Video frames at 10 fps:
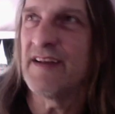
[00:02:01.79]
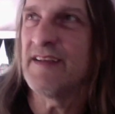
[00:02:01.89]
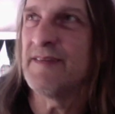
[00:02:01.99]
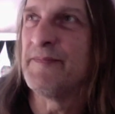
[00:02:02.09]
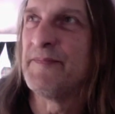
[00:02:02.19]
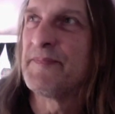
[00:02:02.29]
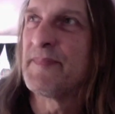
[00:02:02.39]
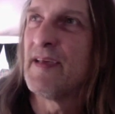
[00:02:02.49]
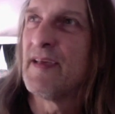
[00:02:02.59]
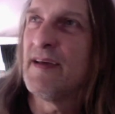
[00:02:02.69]
And
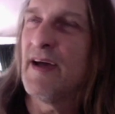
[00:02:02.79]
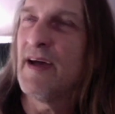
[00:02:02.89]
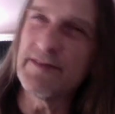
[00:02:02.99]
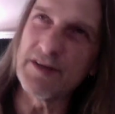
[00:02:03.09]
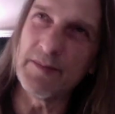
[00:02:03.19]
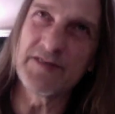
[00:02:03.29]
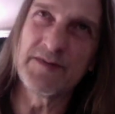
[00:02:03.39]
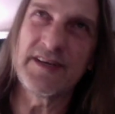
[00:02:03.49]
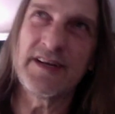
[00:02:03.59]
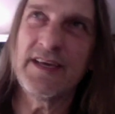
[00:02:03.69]
I never so much
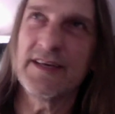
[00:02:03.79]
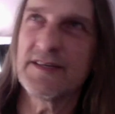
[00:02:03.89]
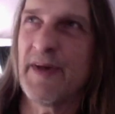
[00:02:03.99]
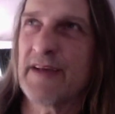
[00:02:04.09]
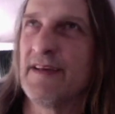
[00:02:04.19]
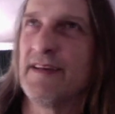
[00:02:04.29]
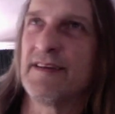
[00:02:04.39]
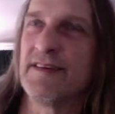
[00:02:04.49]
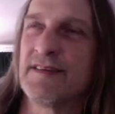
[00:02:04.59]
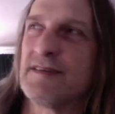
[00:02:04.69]
was into Kiss back then
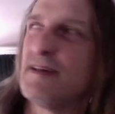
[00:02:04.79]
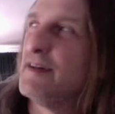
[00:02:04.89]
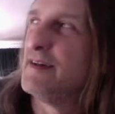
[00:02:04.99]
because,